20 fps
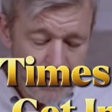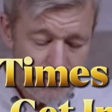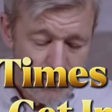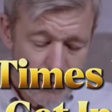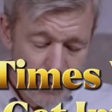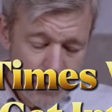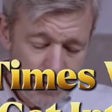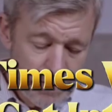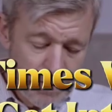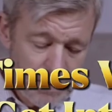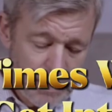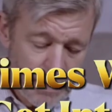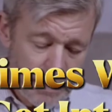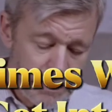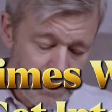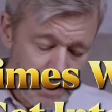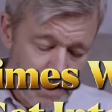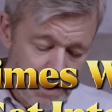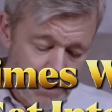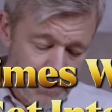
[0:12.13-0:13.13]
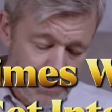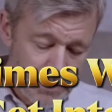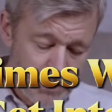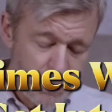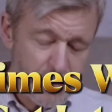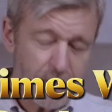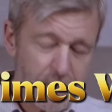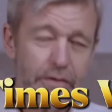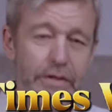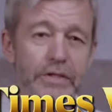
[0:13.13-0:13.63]
lot of times when
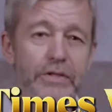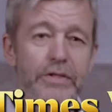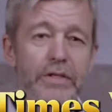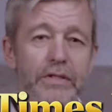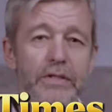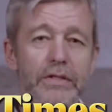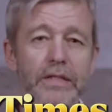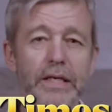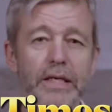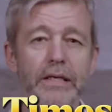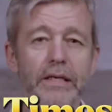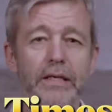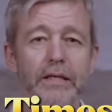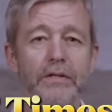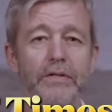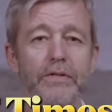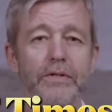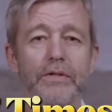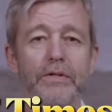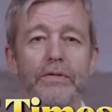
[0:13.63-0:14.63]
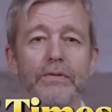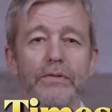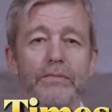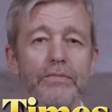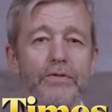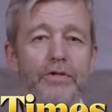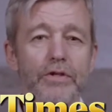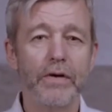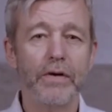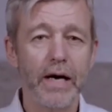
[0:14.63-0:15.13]
Christians get into
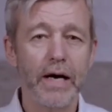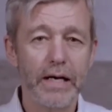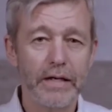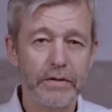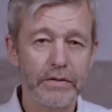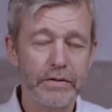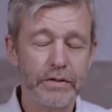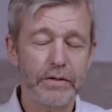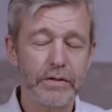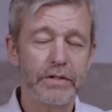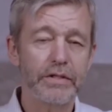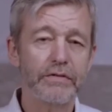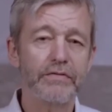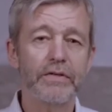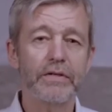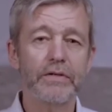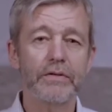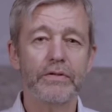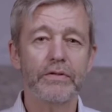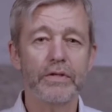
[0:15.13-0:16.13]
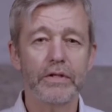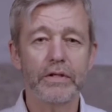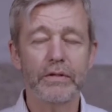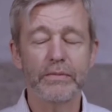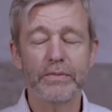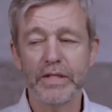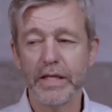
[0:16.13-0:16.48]
trials or difficult circumstances,